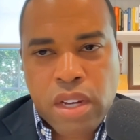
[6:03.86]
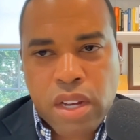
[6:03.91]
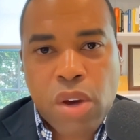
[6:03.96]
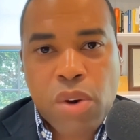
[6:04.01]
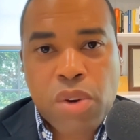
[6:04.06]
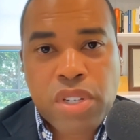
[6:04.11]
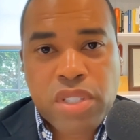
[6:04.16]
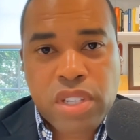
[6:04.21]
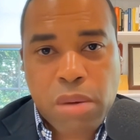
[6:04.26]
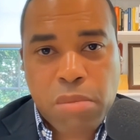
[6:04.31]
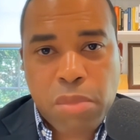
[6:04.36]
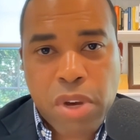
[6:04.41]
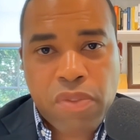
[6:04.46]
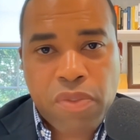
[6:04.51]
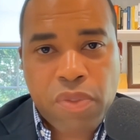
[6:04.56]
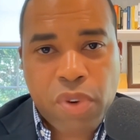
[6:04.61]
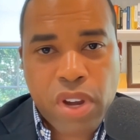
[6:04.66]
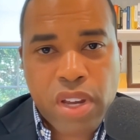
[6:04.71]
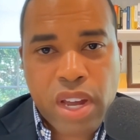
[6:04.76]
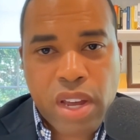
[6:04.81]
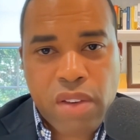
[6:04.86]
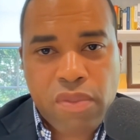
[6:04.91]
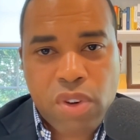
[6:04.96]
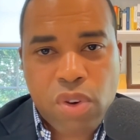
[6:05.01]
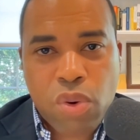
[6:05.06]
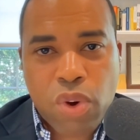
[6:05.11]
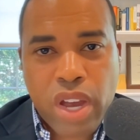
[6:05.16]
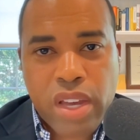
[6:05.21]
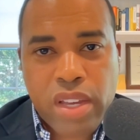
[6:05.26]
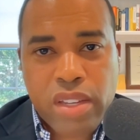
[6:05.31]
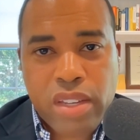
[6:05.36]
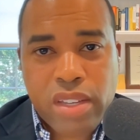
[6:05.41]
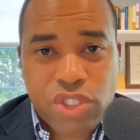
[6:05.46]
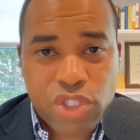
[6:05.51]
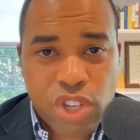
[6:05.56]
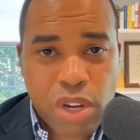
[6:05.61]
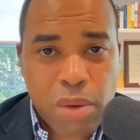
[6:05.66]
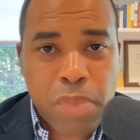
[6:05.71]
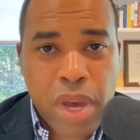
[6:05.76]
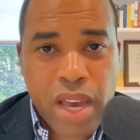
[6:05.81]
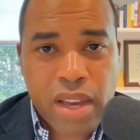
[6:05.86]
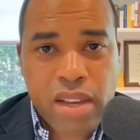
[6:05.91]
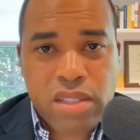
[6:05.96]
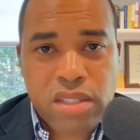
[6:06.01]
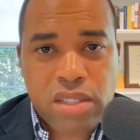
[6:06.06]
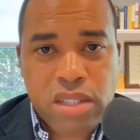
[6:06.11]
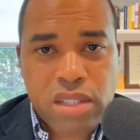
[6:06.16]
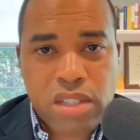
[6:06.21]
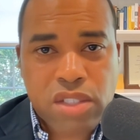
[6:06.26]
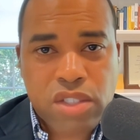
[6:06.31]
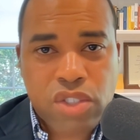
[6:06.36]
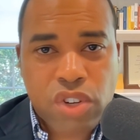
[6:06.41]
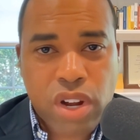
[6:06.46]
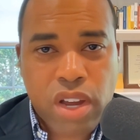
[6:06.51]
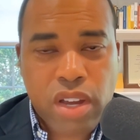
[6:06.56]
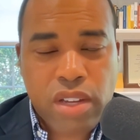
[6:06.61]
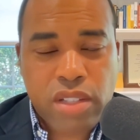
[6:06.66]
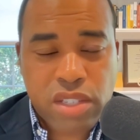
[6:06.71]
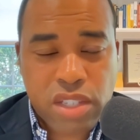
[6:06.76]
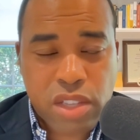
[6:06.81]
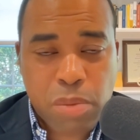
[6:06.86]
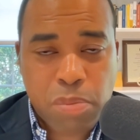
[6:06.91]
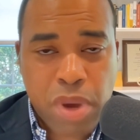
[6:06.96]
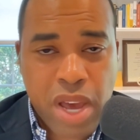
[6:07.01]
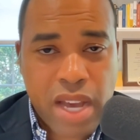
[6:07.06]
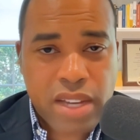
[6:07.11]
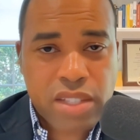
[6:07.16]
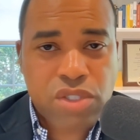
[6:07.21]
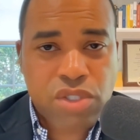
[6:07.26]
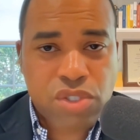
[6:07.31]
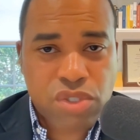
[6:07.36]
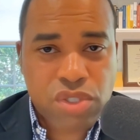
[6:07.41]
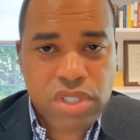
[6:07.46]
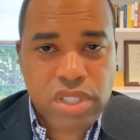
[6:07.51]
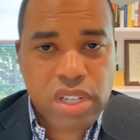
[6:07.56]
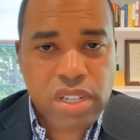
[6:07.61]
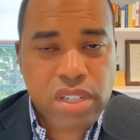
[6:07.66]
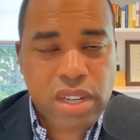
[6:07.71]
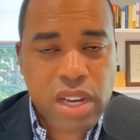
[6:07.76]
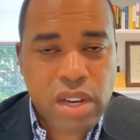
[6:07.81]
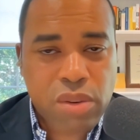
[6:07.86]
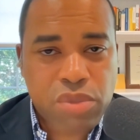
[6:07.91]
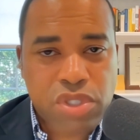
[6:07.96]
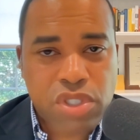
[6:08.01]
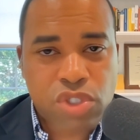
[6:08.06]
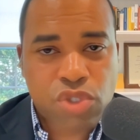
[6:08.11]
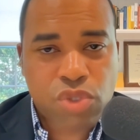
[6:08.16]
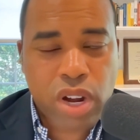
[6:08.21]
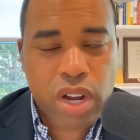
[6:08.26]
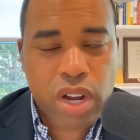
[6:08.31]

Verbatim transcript: I noticed that my friend Ivan Gray jumped back into the passenger seat, and I was